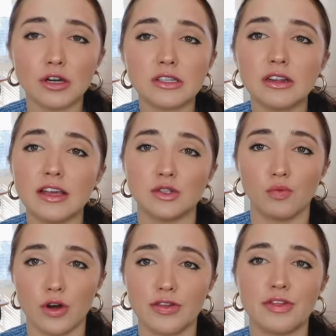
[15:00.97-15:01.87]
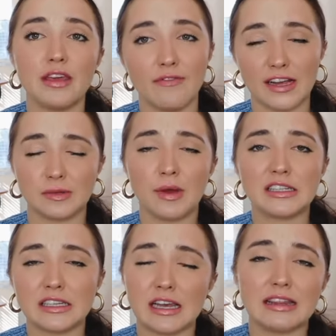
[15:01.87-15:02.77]
personally it's worth the
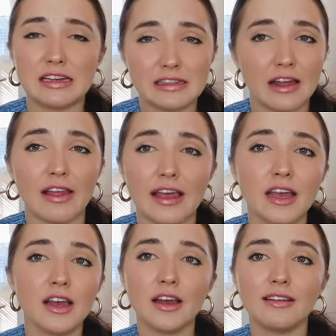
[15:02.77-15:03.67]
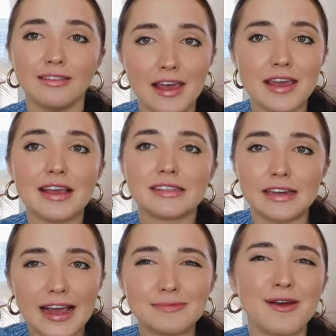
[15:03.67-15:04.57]
investments because I think that like leggings,
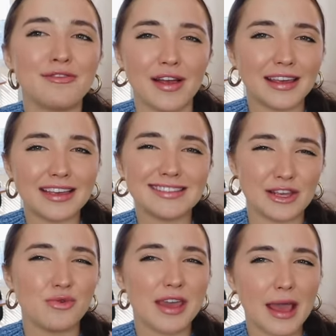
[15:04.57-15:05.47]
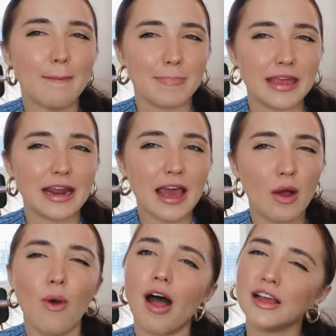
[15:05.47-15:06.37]
nice pair of leggings, like you can't beat
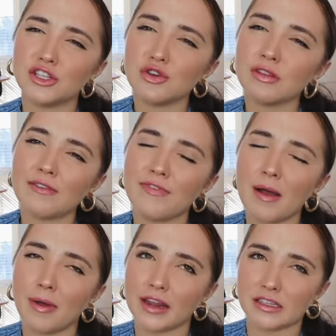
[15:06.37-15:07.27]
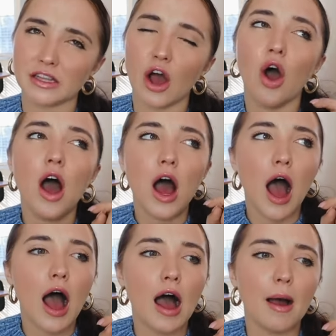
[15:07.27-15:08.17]
it. While I do love Fabletics though,
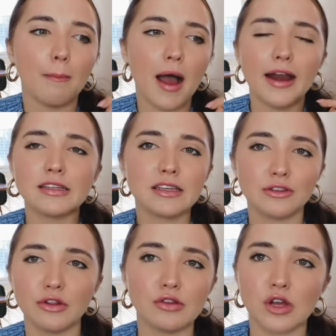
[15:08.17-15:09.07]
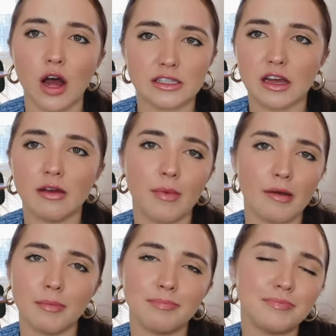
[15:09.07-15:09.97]
um, I just think Lulu's awesome.
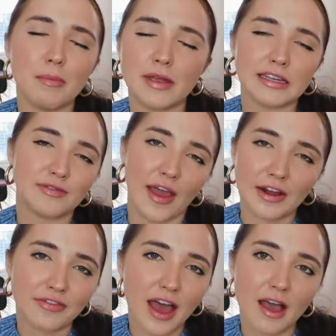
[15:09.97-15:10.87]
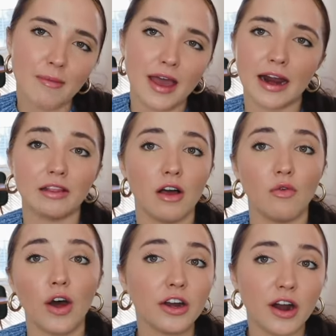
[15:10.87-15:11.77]
I'm the biggest fan of them and I
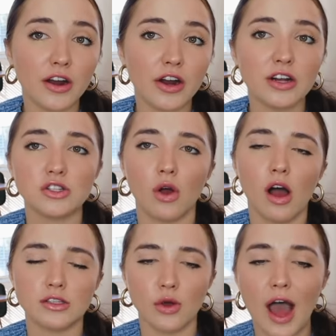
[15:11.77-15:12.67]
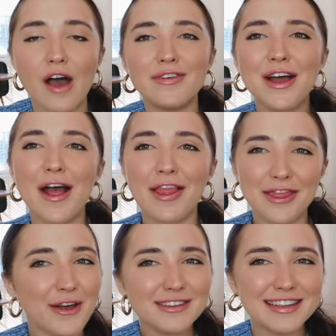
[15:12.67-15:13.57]
love Wonder Under, so I'll also have
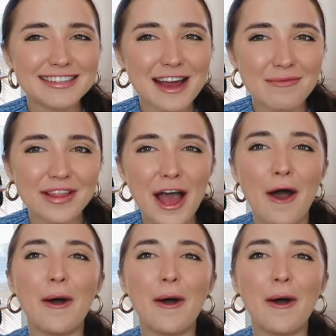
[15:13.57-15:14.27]
those linked down below.